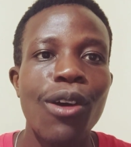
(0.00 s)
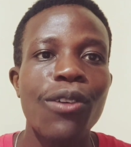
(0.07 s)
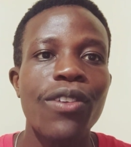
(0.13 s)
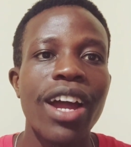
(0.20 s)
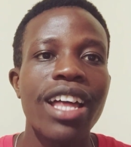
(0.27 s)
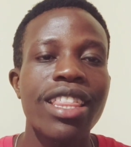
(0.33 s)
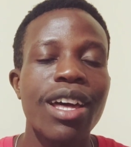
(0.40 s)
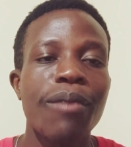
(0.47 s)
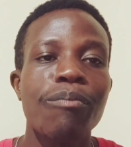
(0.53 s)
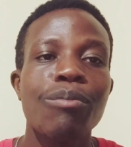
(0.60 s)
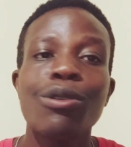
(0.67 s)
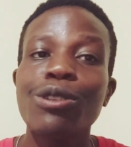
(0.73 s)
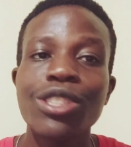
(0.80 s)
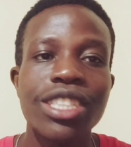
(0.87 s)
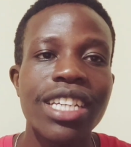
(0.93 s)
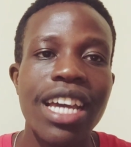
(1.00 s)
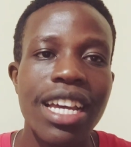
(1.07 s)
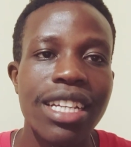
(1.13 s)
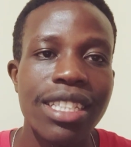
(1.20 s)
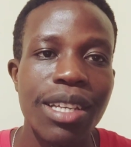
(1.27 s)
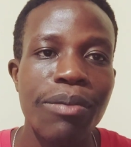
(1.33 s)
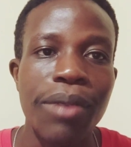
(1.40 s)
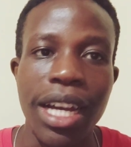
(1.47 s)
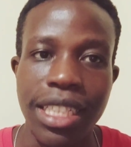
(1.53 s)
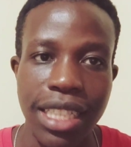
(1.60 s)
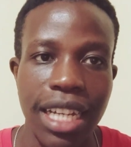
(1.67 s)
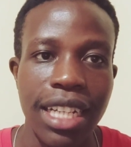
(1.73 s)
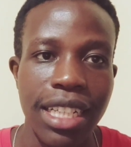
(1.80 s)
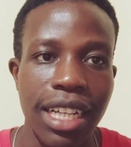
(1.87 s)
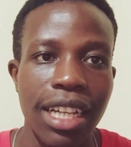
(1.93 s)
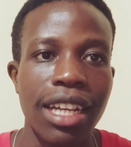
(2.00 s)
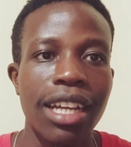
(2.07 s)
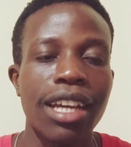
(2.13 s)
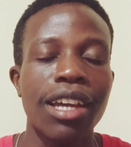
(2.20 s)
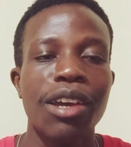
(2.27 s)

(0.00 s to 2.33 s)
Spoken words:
or rather push gayism agenda.